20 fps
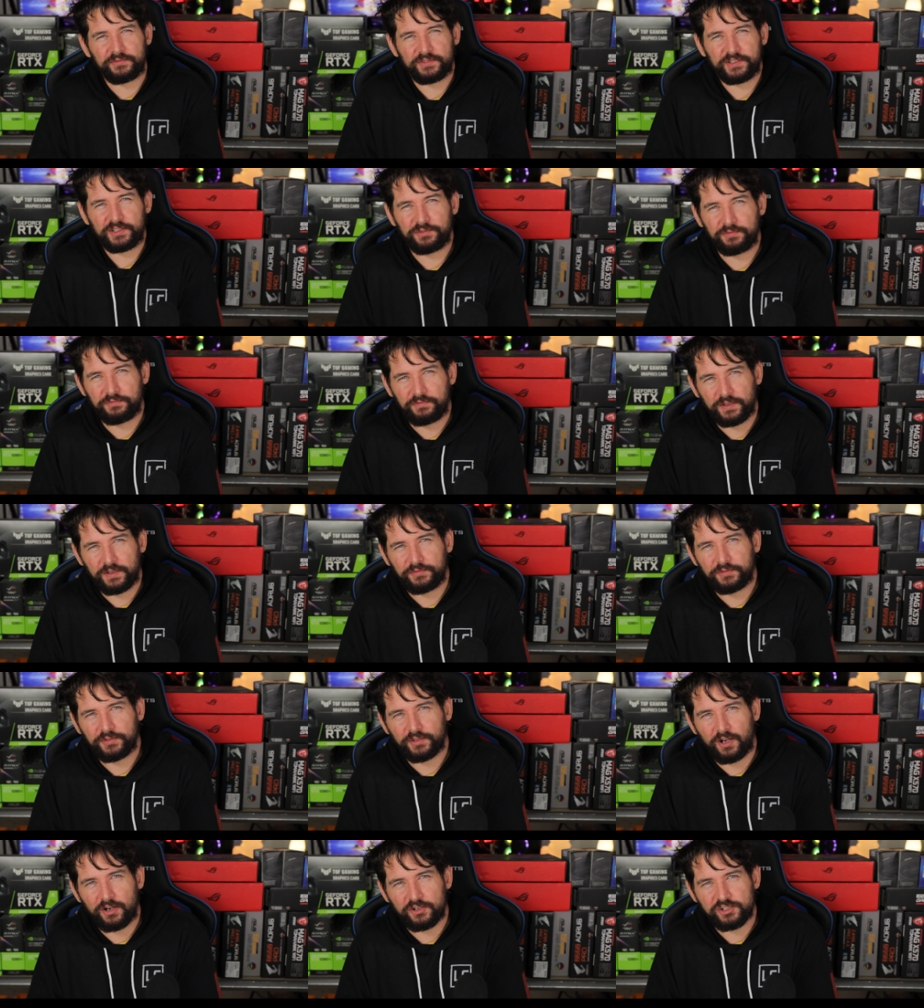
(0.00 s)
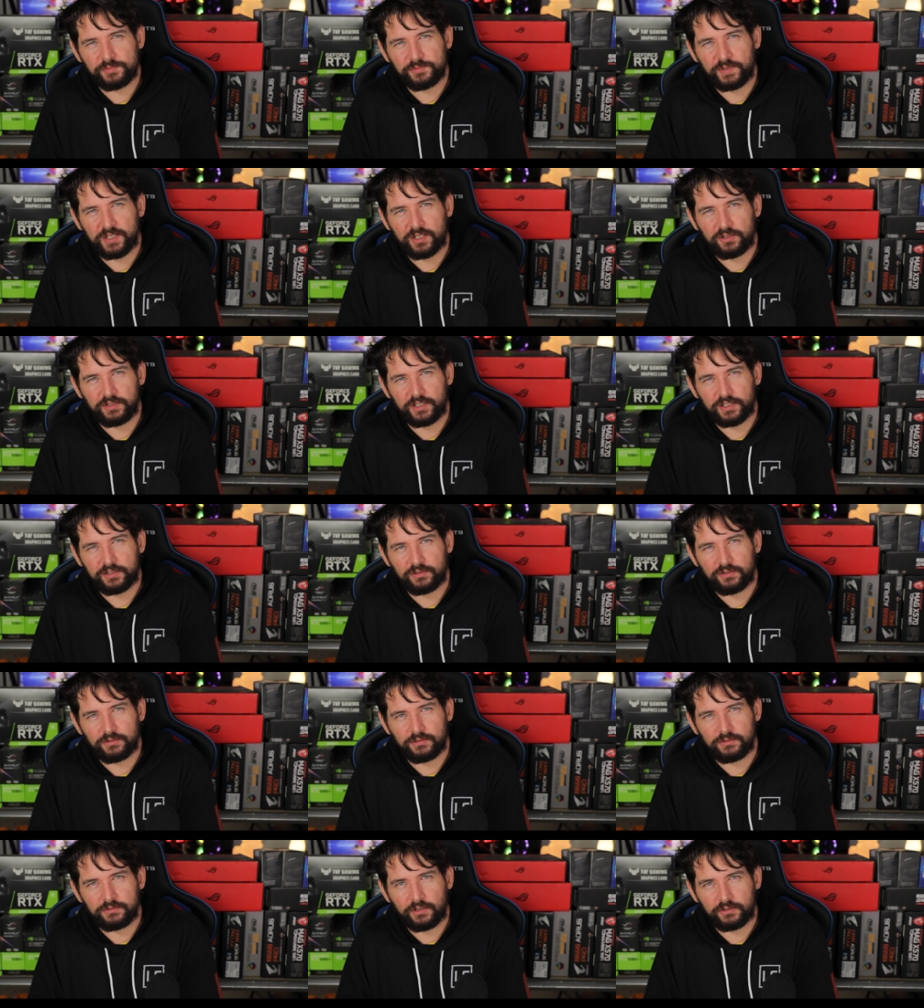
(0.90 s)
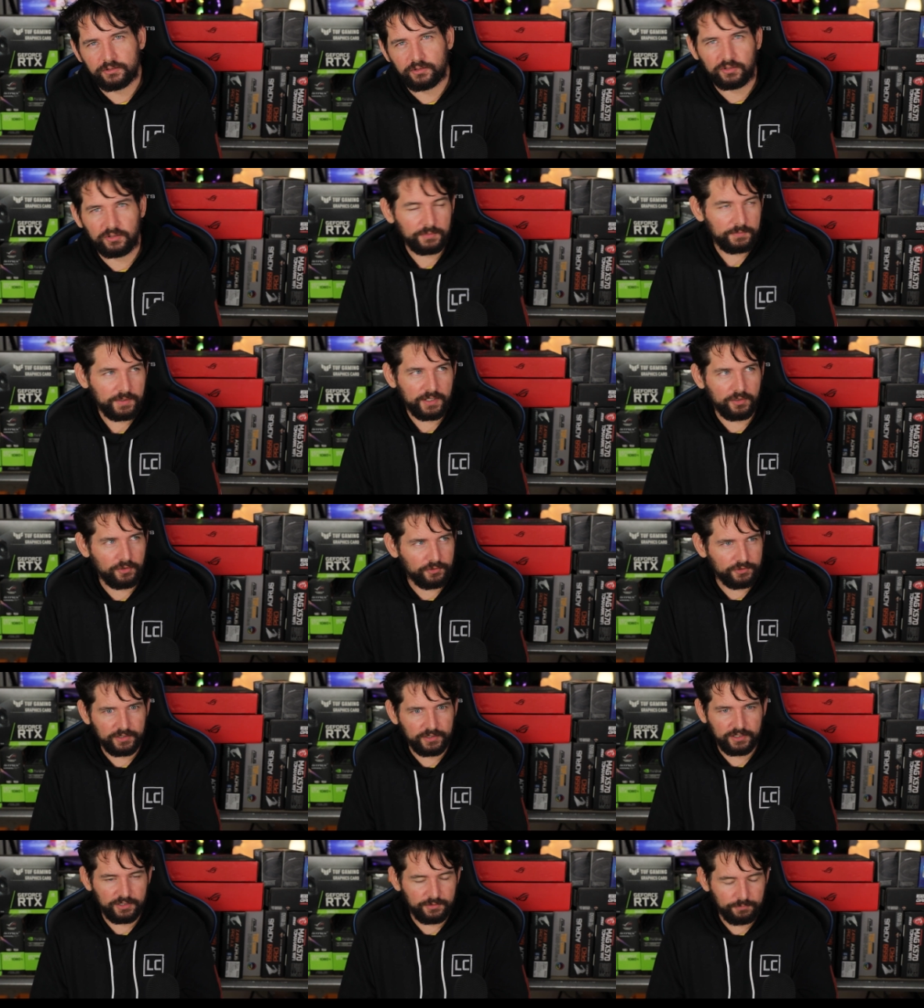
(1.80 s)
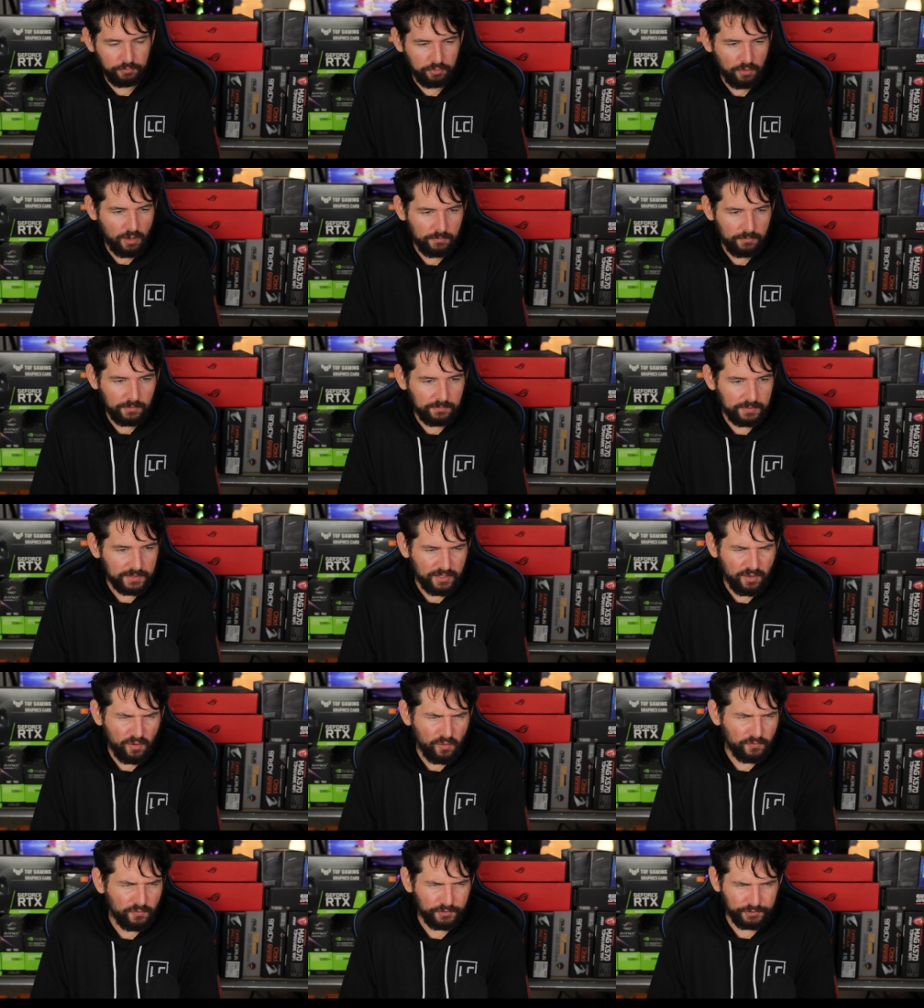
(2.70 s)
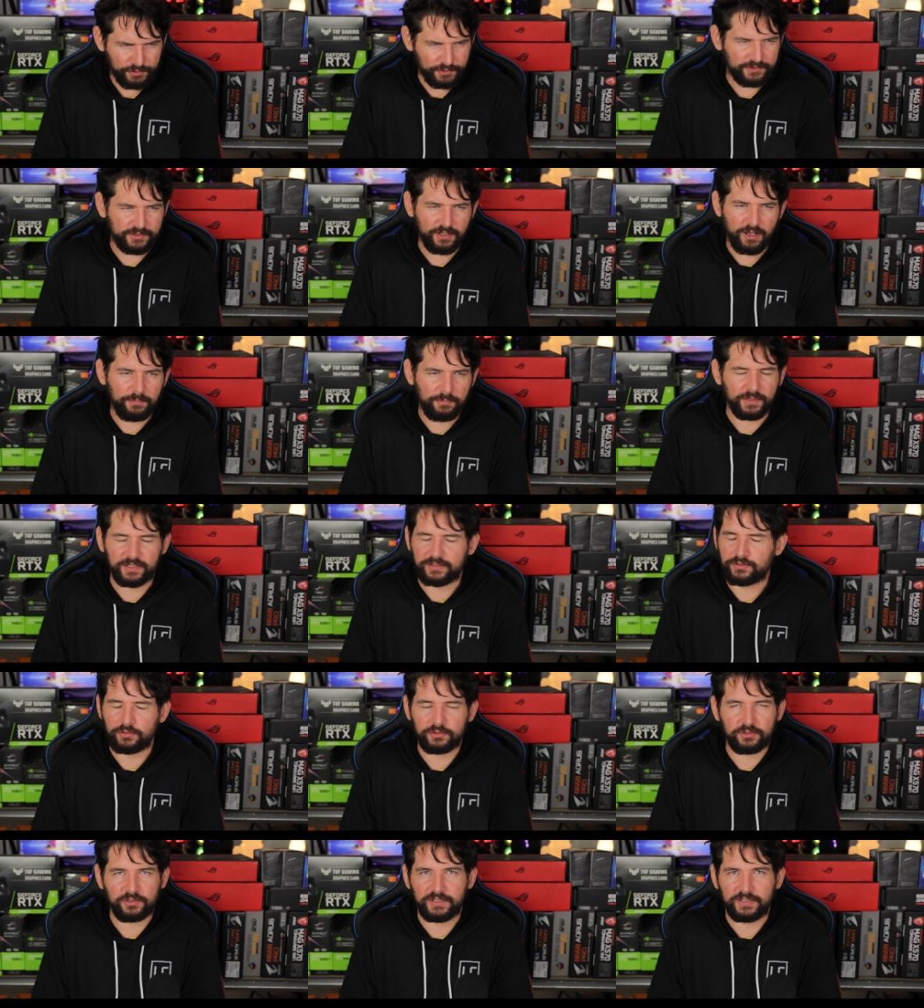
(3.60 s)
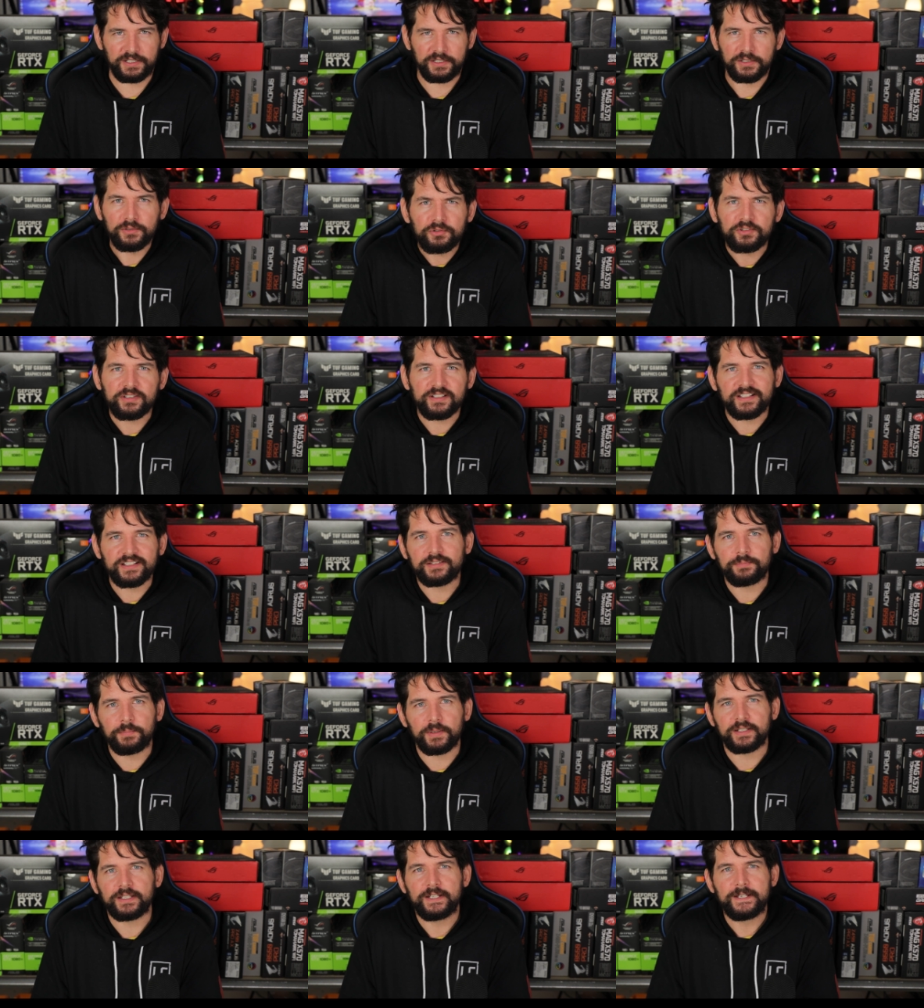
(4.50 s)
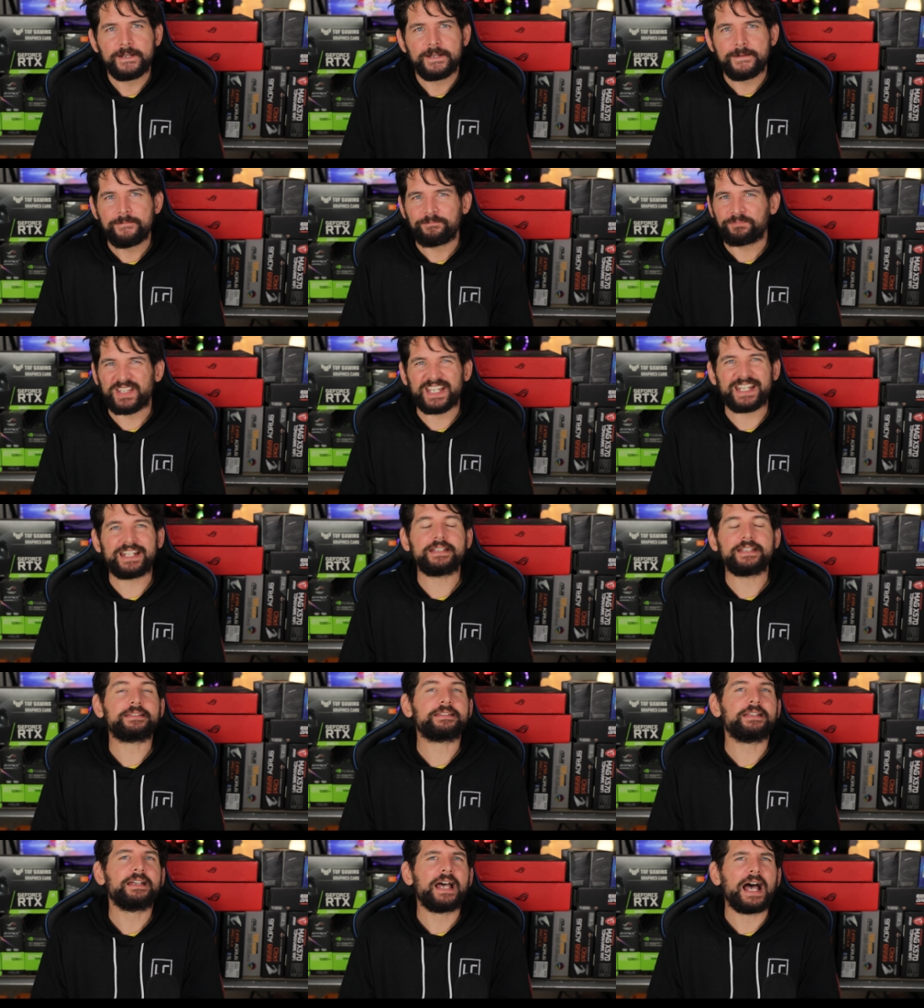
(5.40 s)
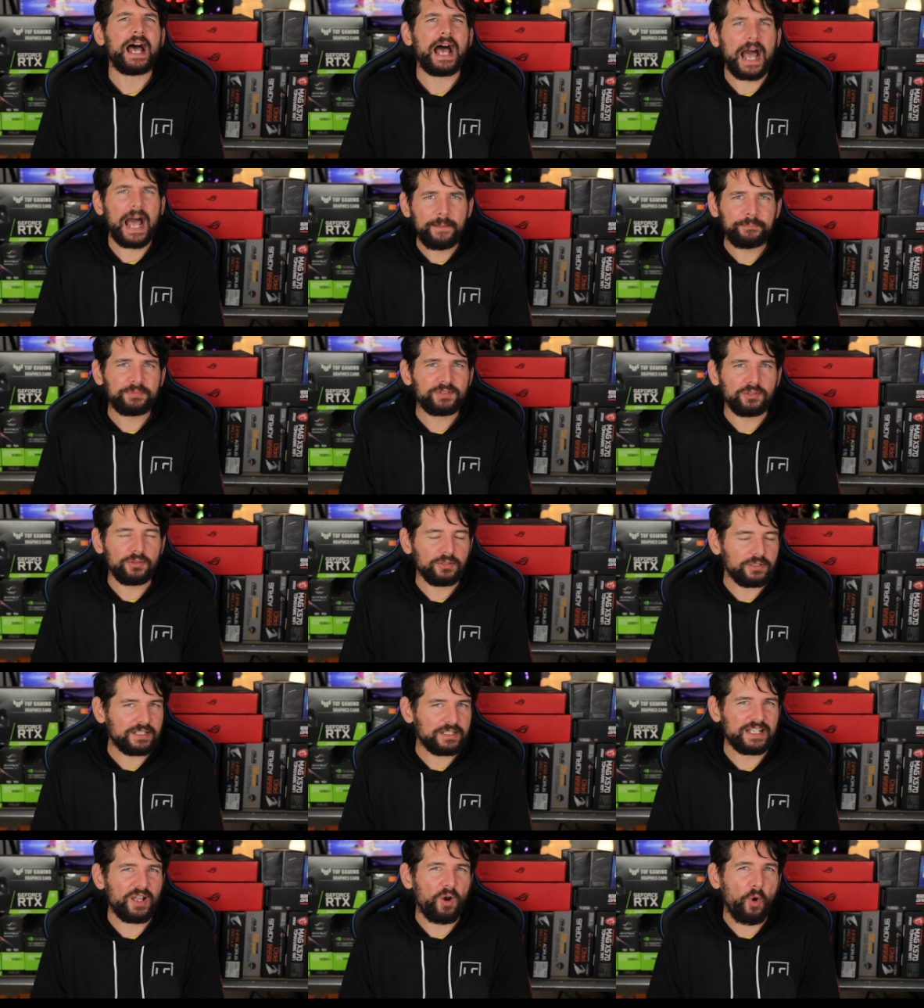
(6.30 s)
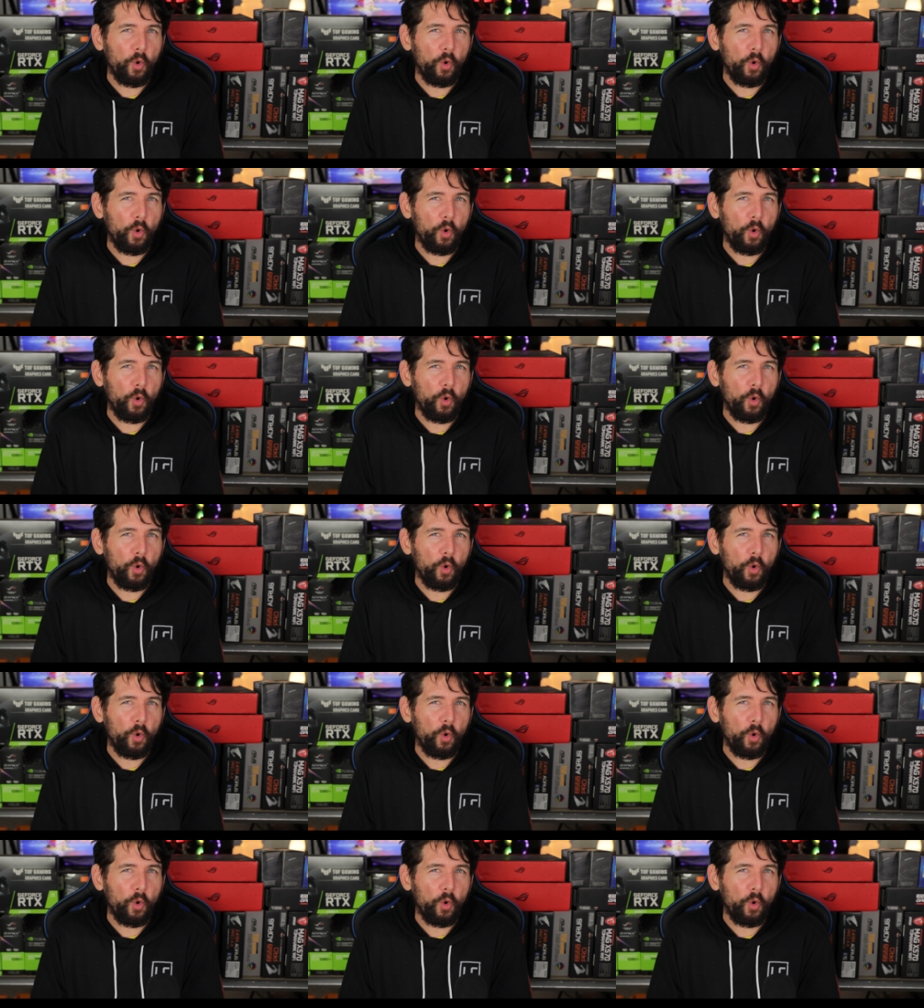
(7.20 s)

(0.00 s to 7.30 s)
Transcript: of this 5th RGB connector, not only because it is probably over the top and totally useless, but it is absolutely